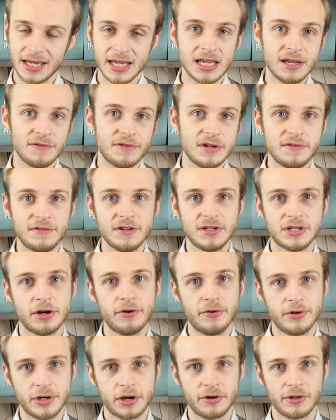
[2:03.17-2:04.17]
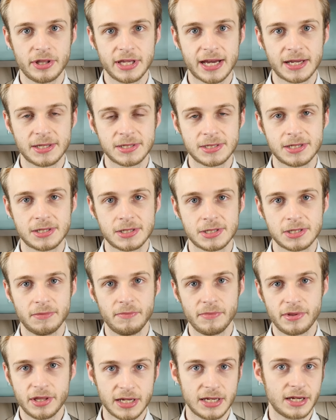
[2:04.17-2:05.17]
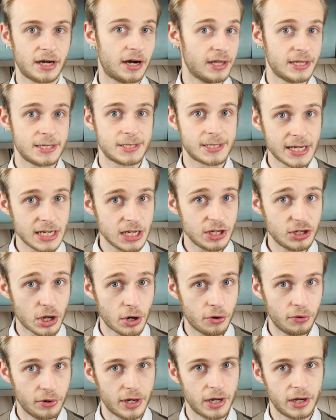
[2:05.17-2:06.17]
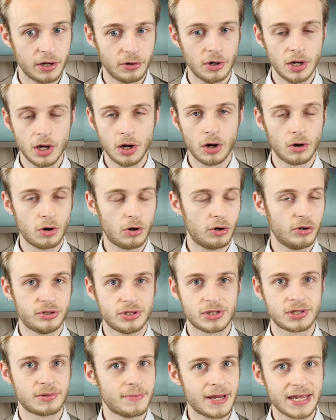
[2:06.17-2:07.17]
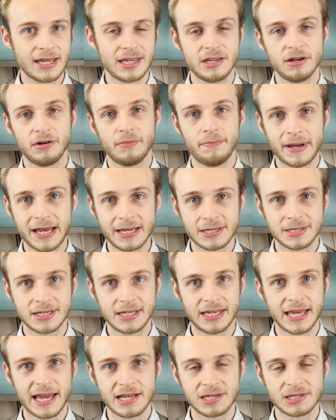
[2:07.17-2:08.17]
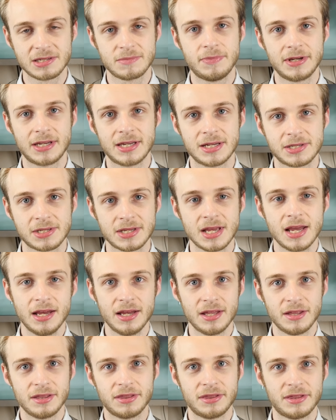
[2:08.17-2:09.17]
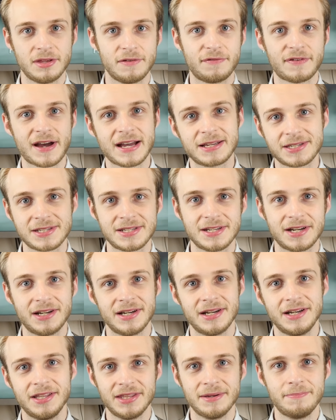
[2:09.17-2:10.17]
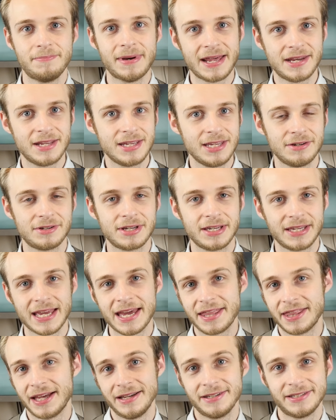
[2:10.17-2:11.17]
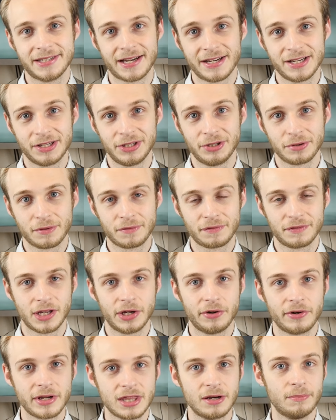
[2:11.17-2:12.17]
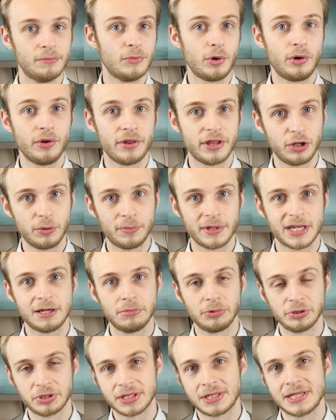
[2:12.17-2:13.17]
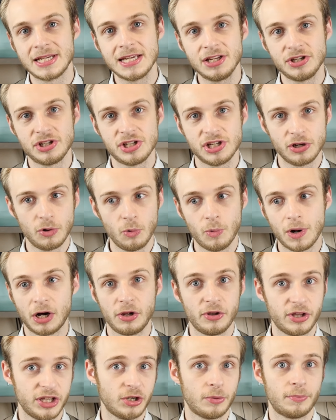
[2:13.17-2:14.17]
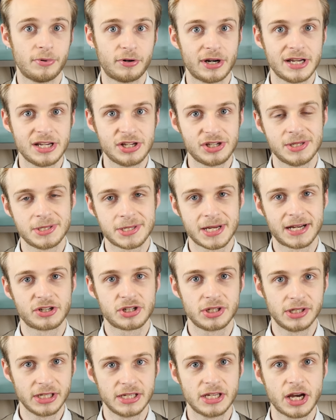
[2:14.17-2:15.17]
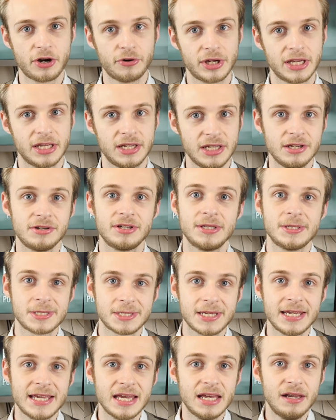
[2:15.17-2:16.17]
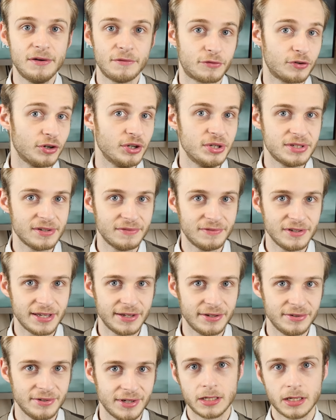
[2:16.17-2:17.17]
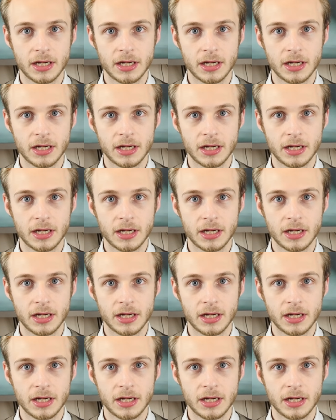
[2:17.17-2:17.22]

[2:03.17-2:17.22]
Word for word: even if you don't know the answer to something. Either say you don't know, or just make your best guess, because the faster and the better you can get that dialogue flowing, the more they'll be able to teach you while the operation is actually going and you can see it in front of you.